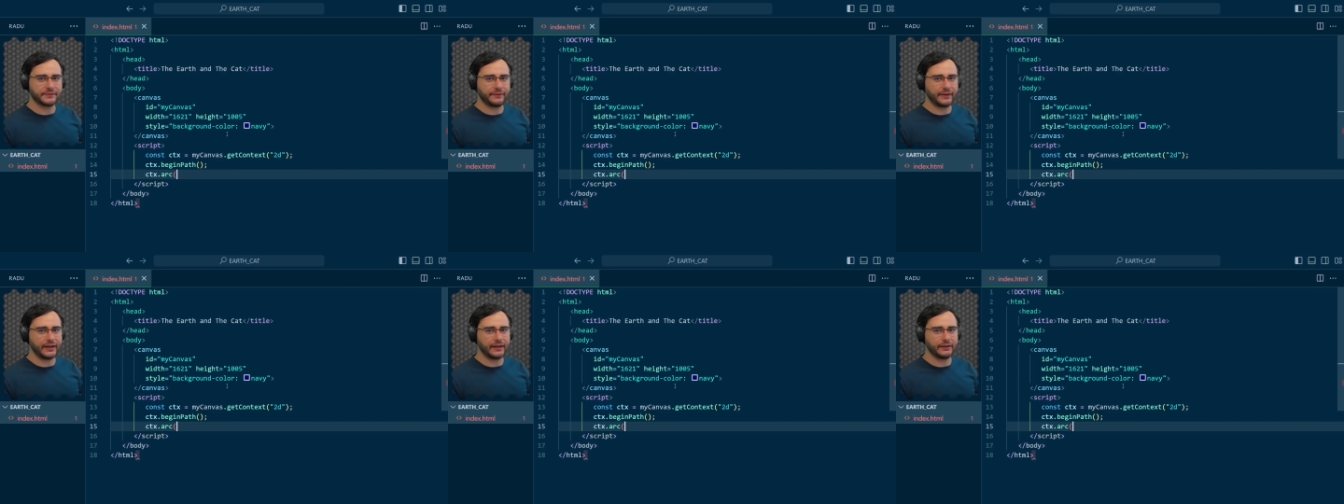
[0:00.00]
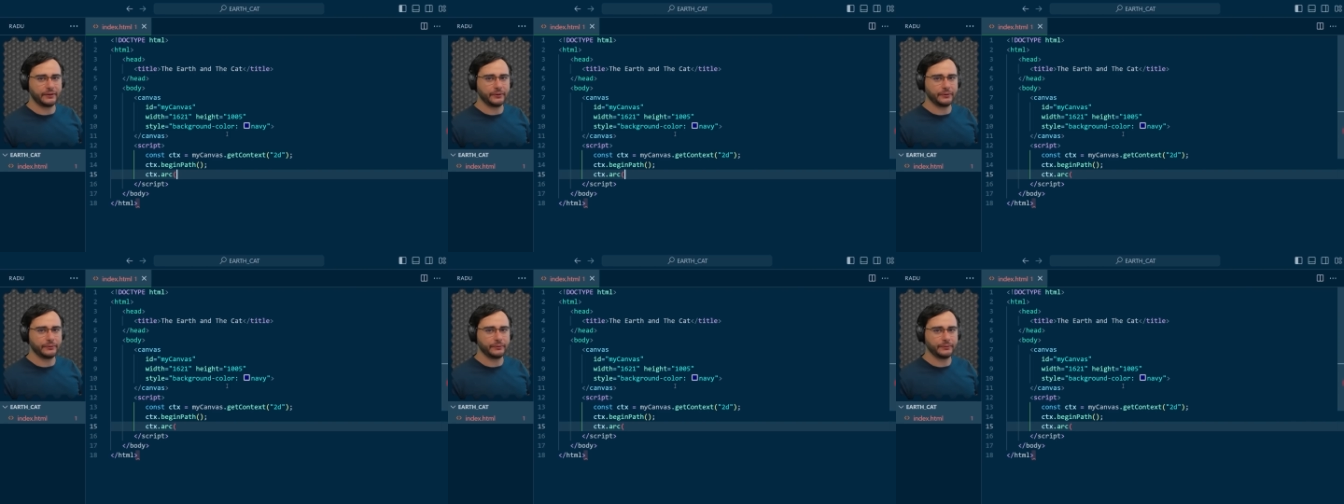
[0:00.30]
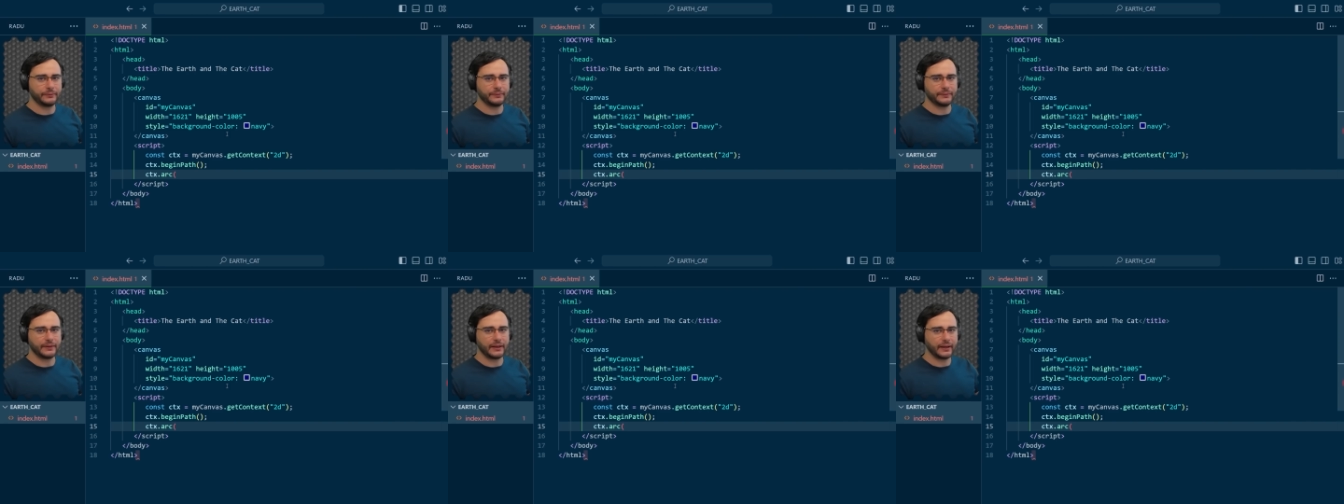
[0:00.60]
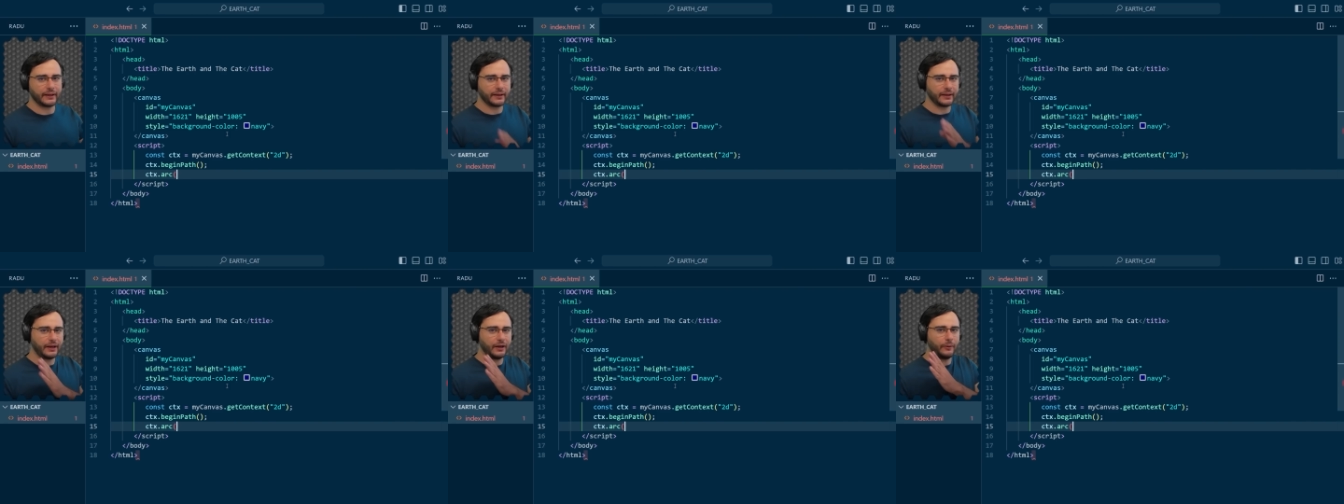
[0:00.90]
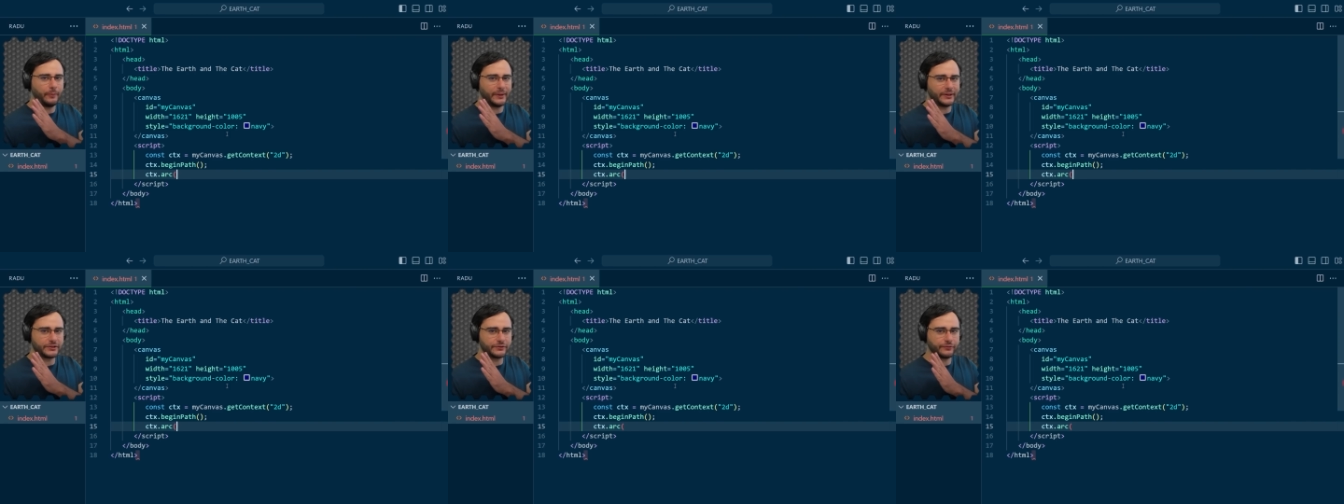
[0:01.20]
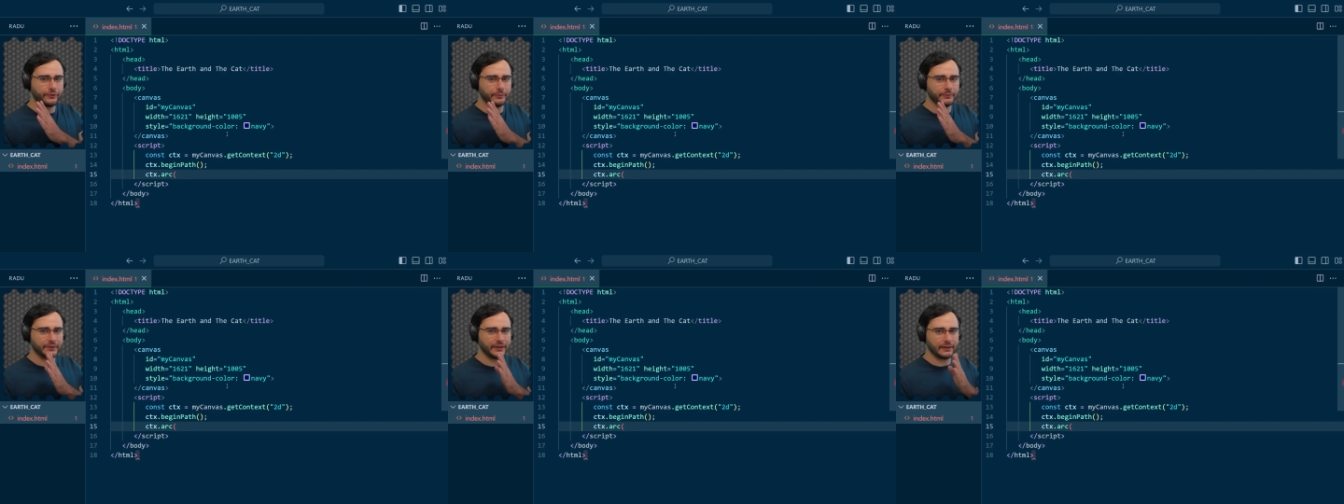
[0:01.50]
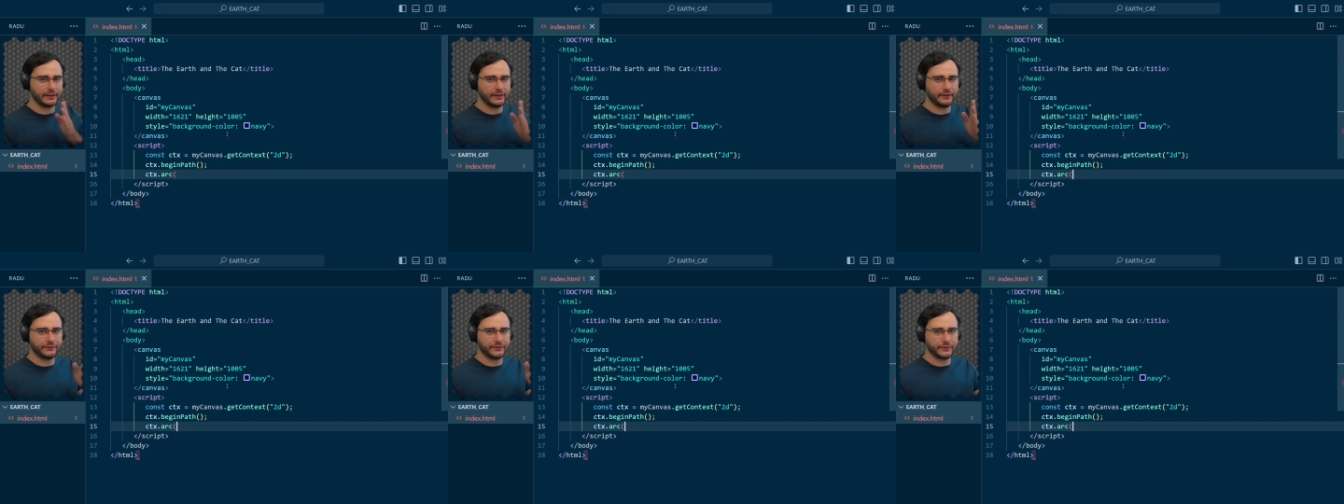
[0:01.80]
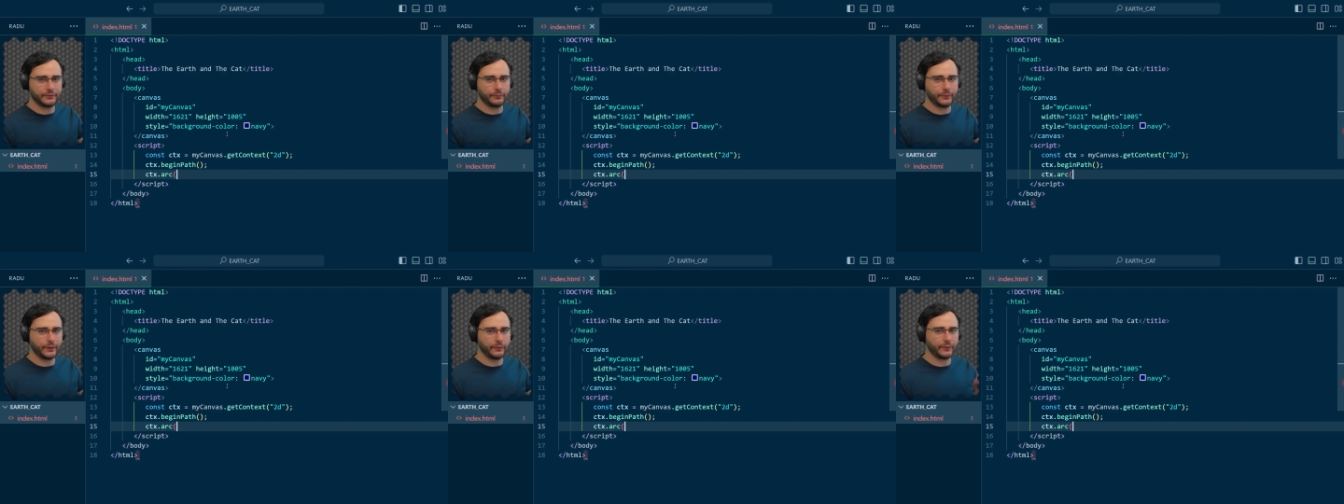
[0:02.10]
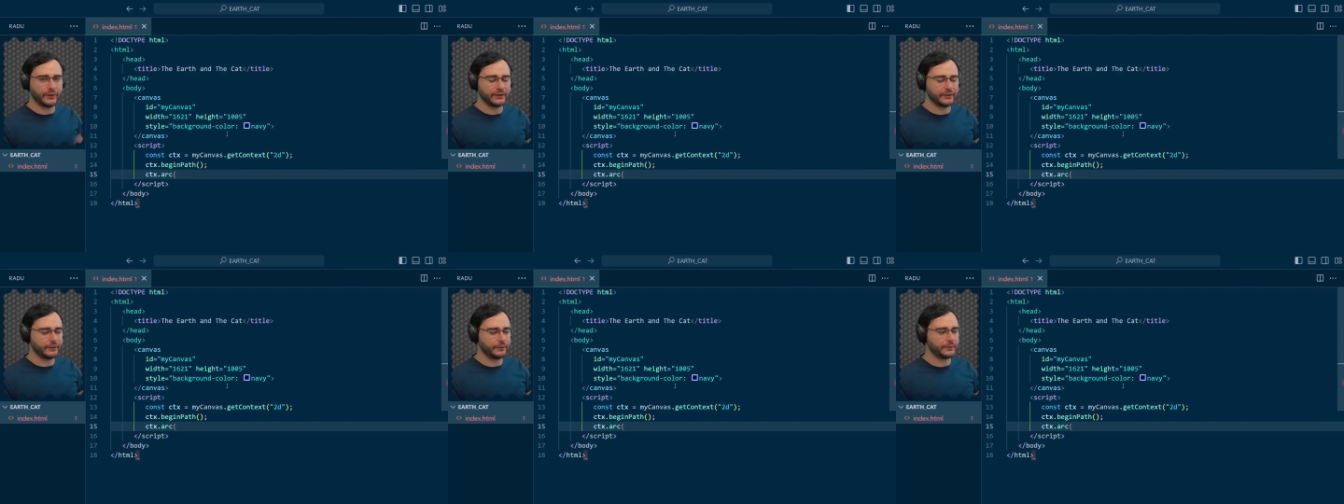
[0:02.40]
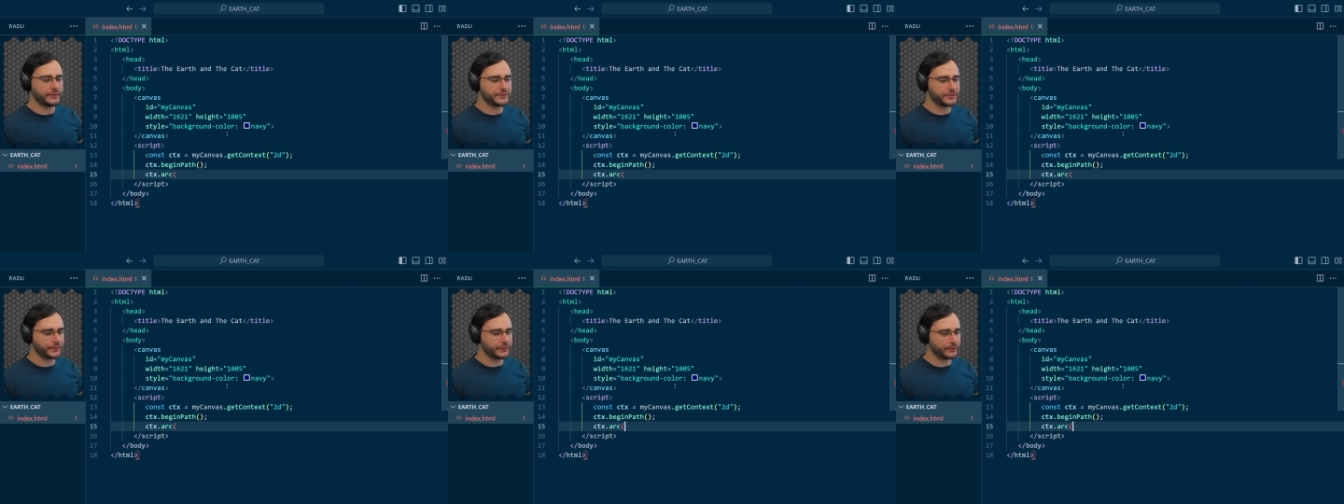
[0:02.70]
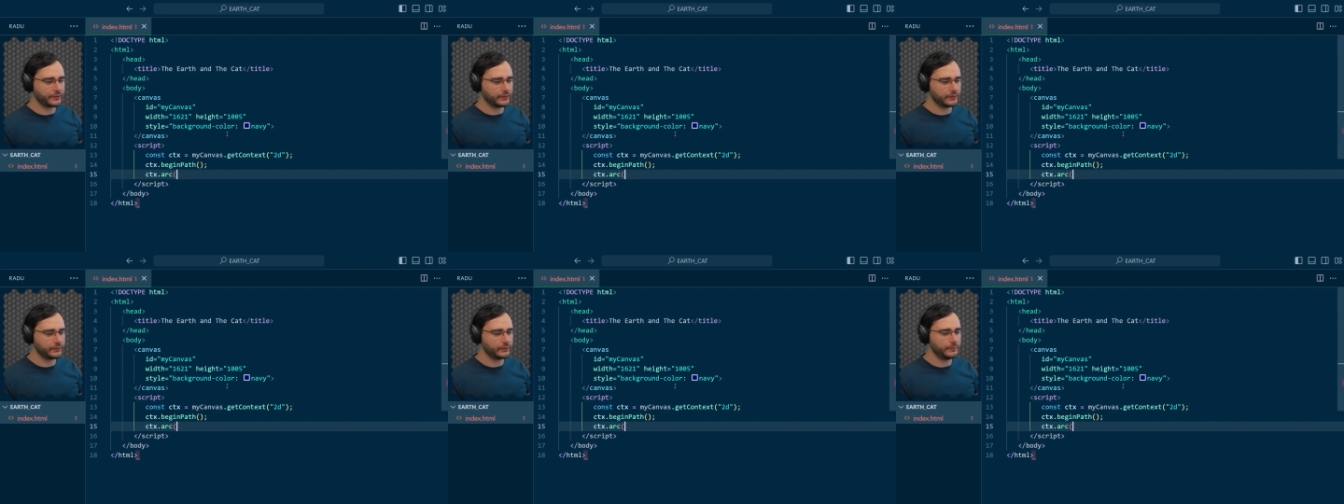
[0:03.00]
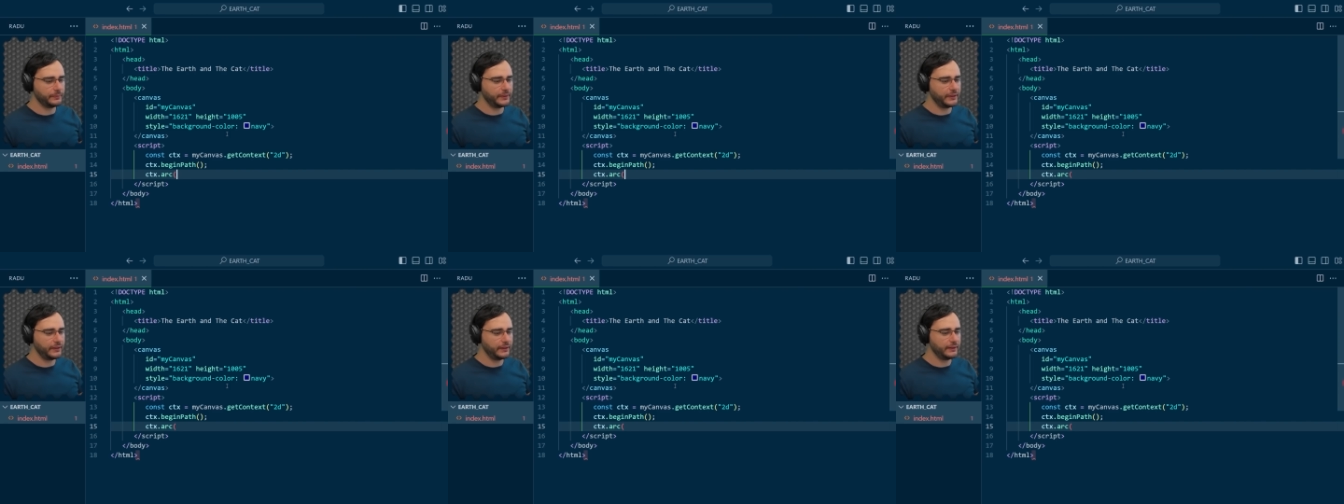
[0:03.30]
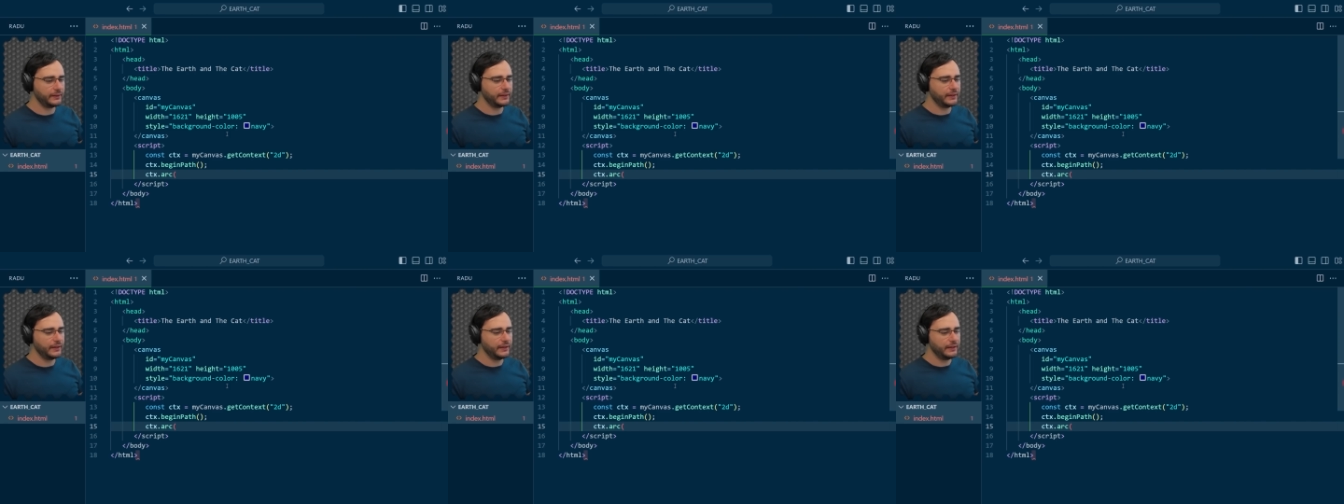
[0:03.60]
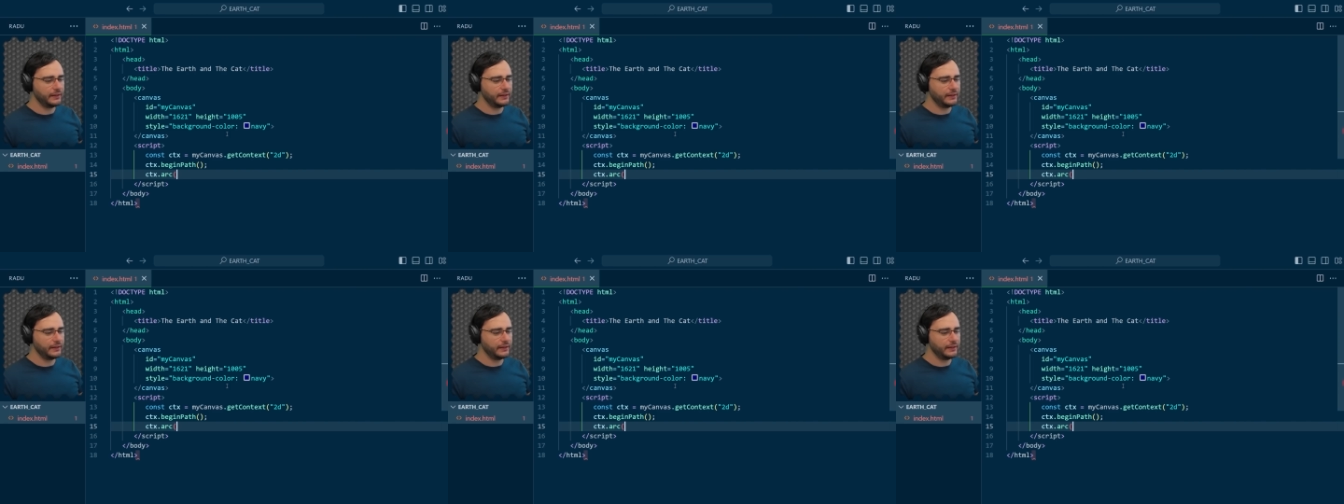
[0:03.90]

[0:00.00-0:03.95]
value, like how much from the left we want our circle to be.